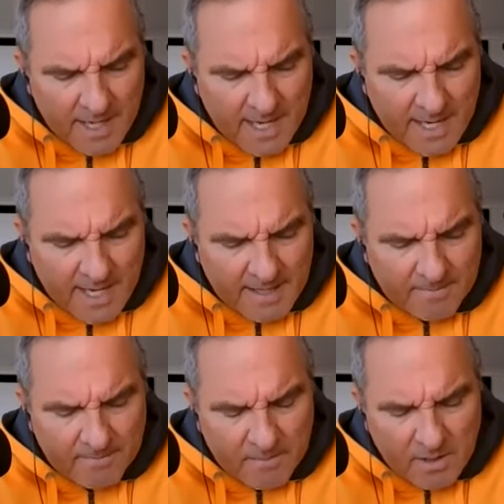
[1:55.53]

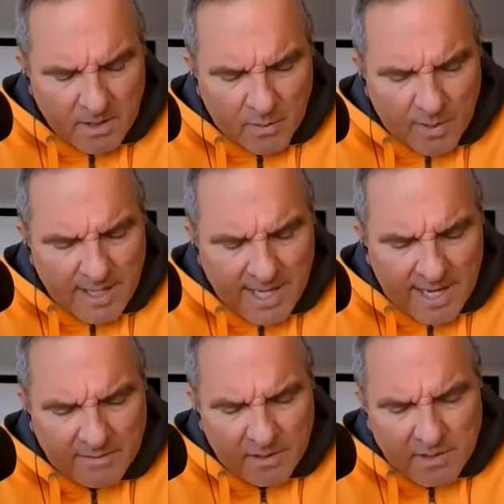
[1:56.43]
And, you know, Andy
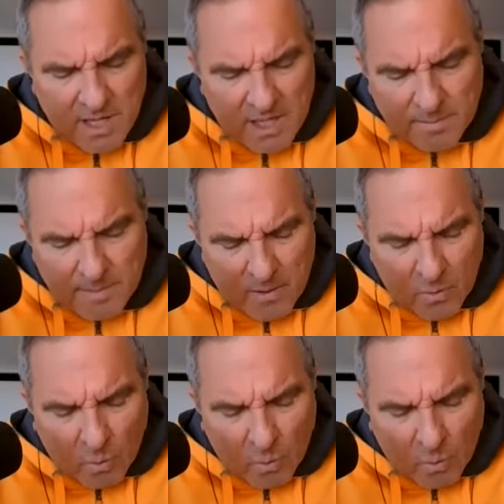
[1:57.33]
Avalos talked about